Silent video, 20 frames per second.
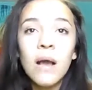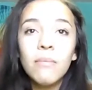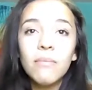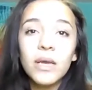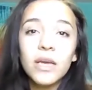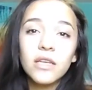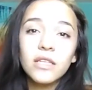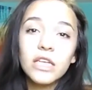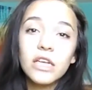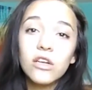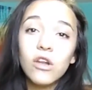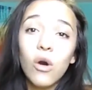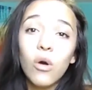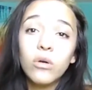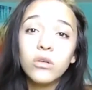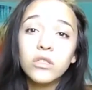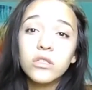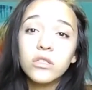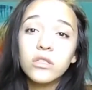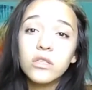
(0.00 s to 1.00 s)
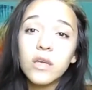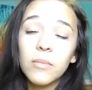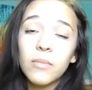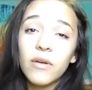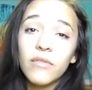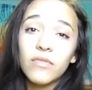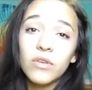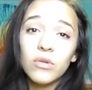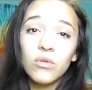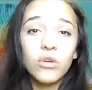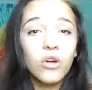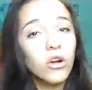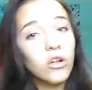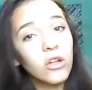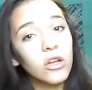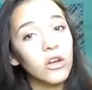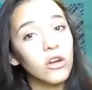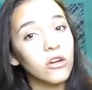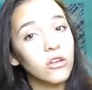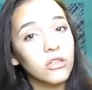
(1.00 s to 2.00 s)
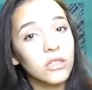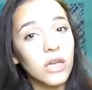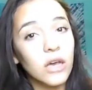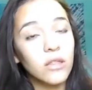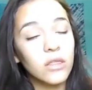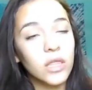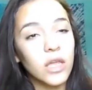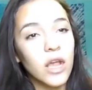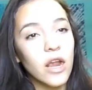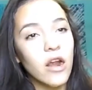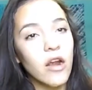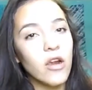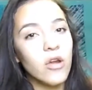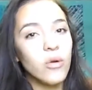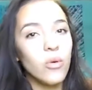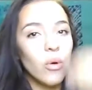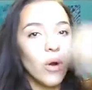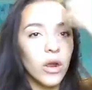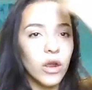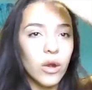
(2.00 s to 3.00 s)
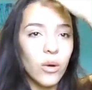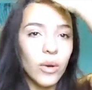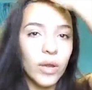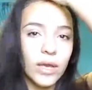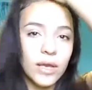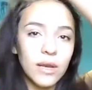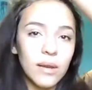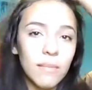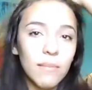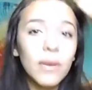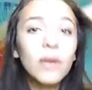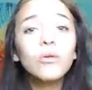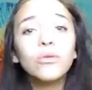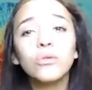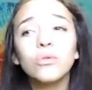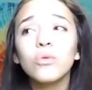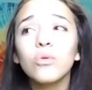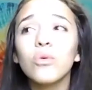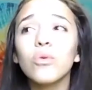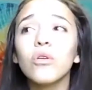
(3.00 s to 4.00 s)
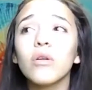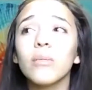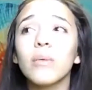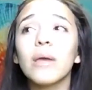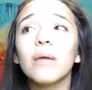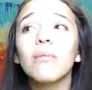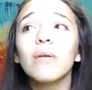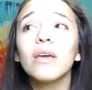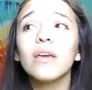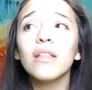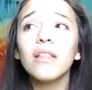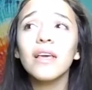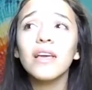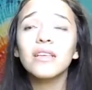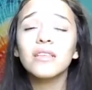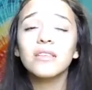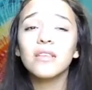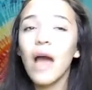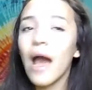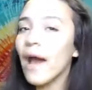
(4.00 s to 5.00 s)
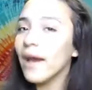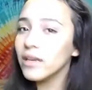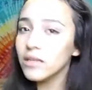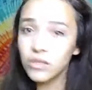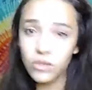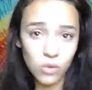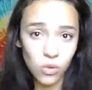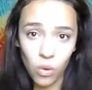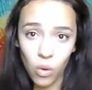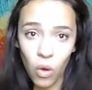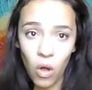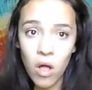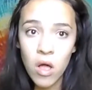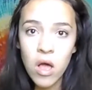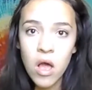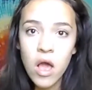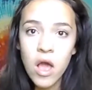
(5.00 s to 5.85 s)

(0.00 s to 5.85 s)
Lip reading: because I know some of you girly girls out there who are going into middle school or maybe like high school,